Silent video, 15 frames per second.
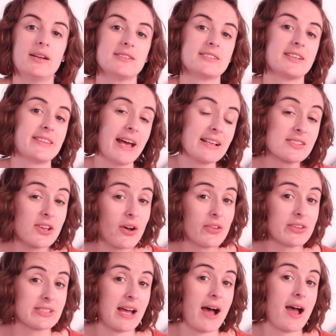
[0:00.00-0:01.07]
But that's all
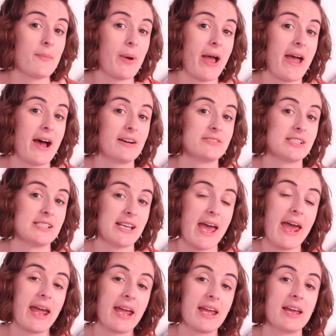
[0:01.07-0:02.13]
the time I have
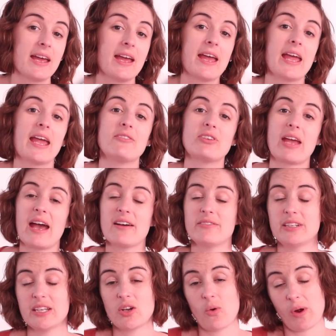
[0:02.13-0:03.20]
today. If you have
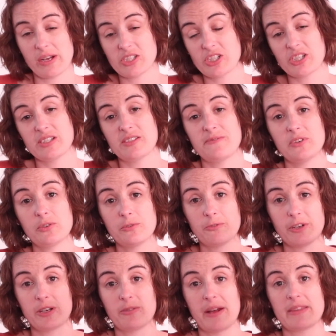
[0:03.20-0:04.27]
any questions, feel
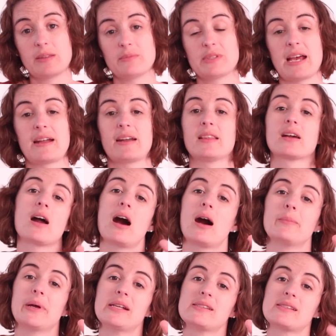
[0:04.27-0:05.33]
free to write them down in the
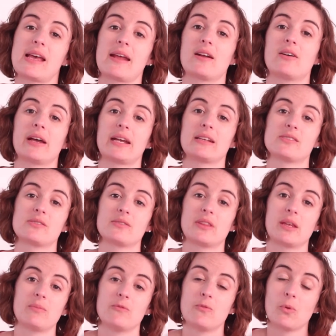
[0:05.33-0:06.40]
comments and I'll answer
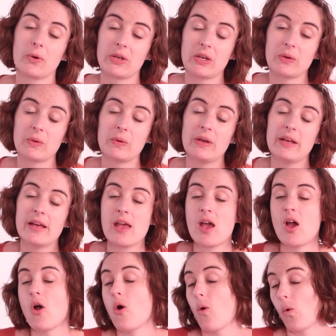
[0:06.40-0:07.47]
them for you.
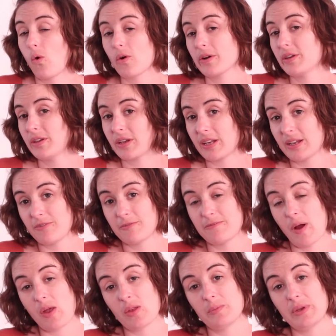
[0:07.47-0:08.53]
Or you can even
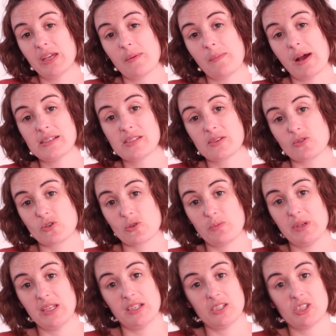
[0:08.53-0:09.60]
follow me on my social
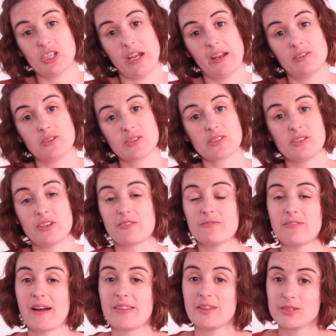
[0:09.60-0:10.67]
media channels. You can
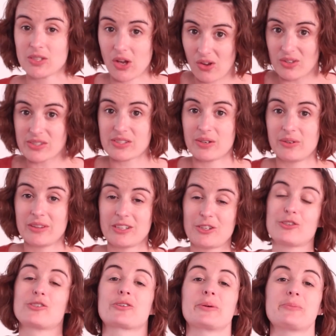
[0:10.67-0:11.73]
find those also in the
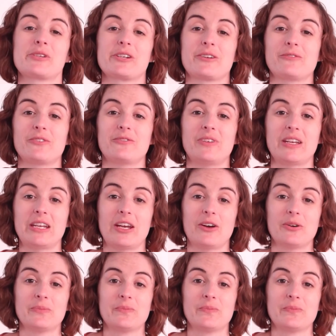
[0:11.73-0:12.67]
description of the video.